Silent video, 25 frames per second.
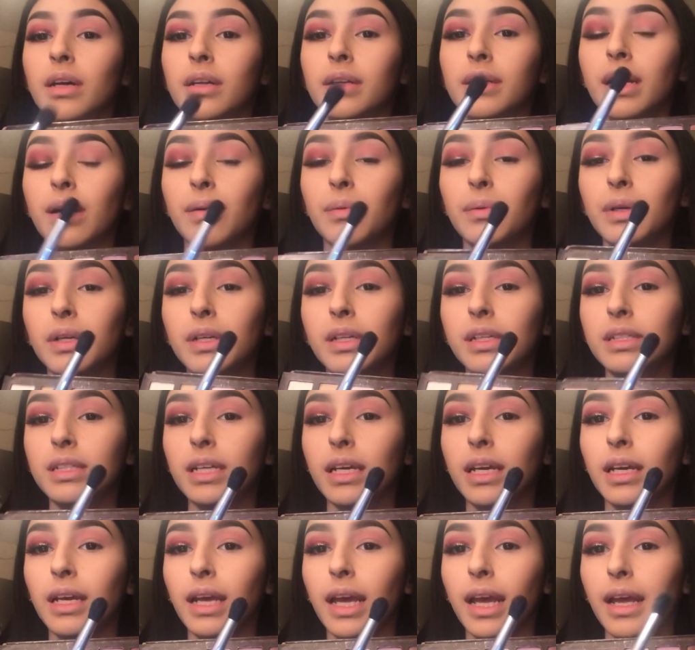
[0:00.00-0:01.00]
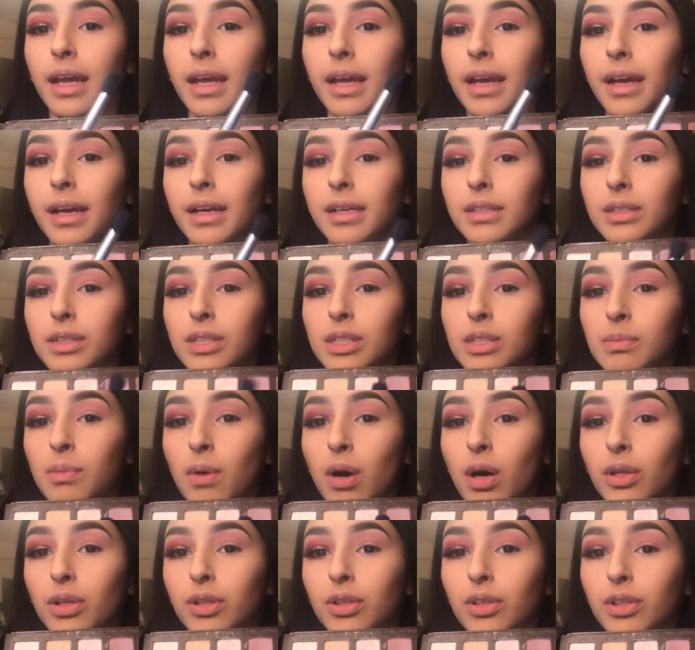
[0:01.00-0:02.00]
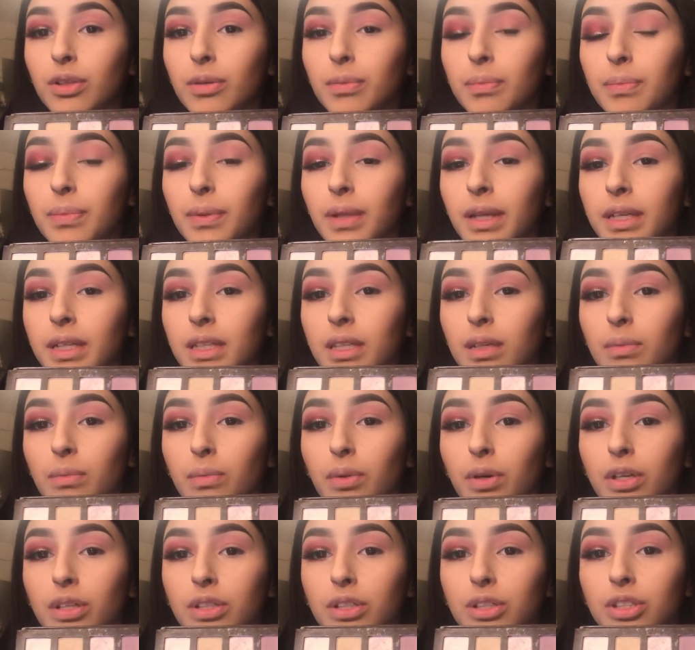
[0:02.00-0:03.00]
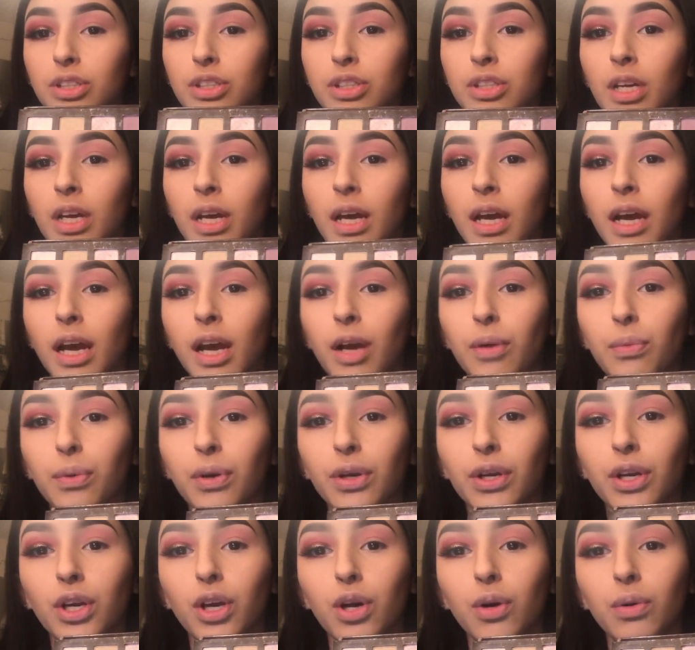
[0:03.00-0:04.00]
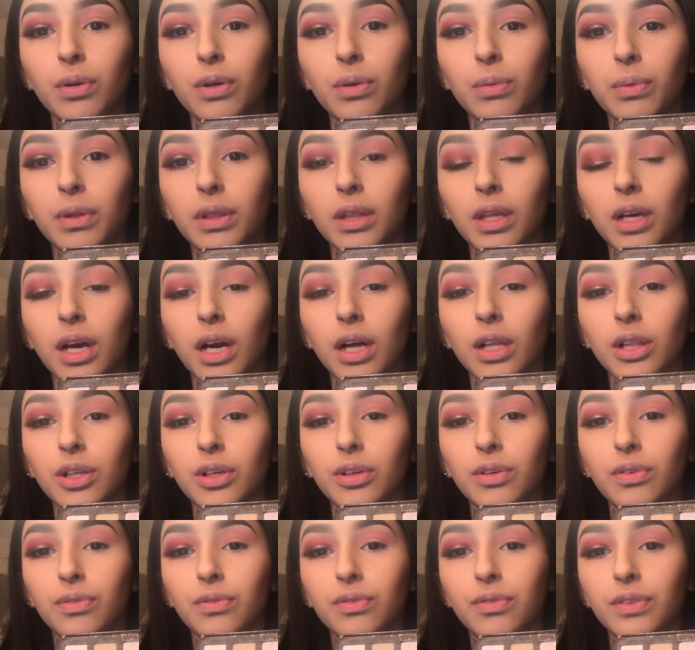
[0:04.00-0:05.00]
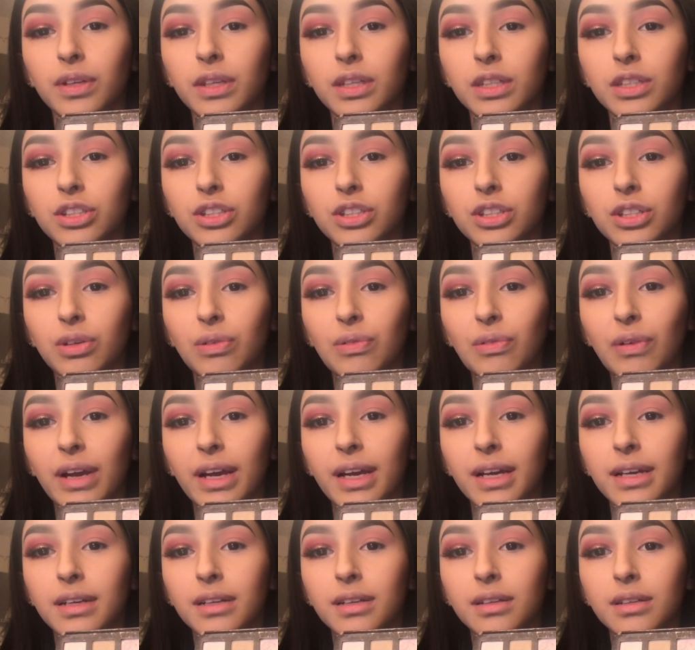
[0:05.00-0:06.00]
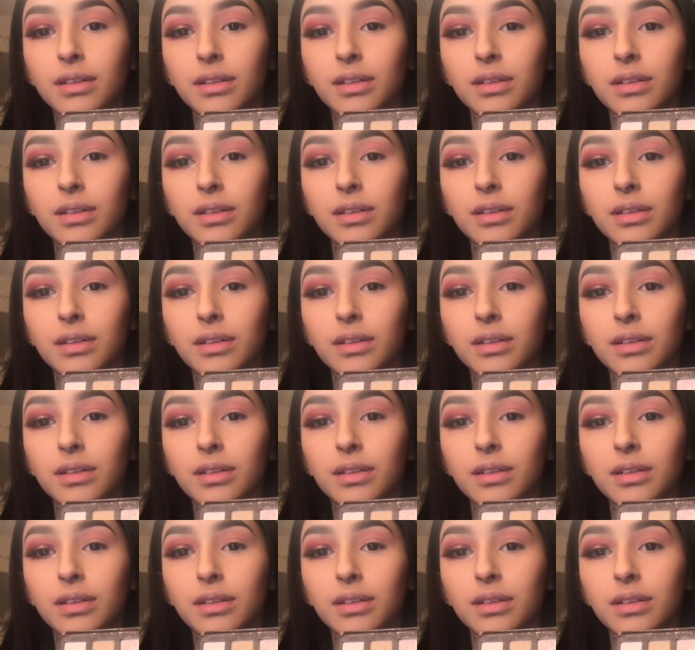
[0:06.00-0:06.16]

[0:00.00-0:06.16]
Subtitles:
Now we're going to take a smaller blending brush and we're going to go in with the color Venetian Red.